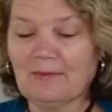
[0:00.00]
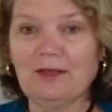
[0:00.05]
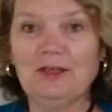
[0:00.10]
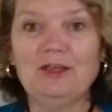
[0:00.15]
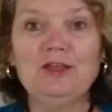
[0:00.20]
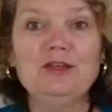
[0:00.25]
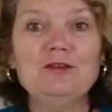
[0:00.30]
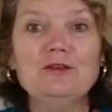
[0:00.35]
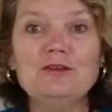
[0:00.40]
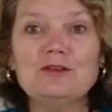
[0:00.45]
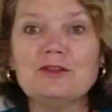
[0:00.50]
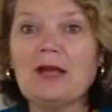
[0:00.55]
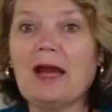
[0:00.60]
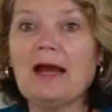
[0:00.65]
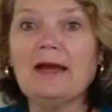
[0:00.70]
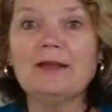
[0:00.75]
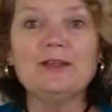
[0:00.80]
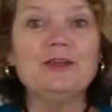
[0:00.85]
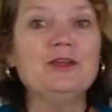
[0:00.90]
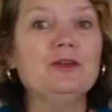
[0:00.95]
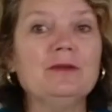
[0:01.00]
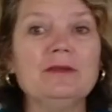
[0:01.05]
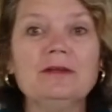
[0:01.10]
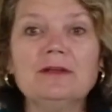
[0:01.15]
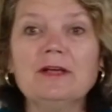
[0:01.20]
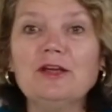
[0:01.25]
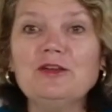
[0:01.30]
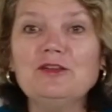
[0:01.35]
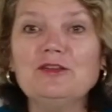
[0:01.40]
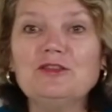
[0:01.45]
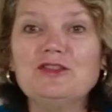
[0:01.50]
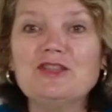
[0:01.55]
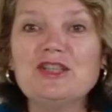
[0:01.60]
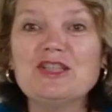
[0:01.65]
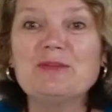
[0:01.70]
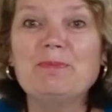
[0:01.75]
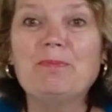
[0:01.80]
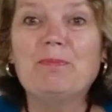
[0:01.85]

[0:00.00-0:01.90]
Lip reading: You just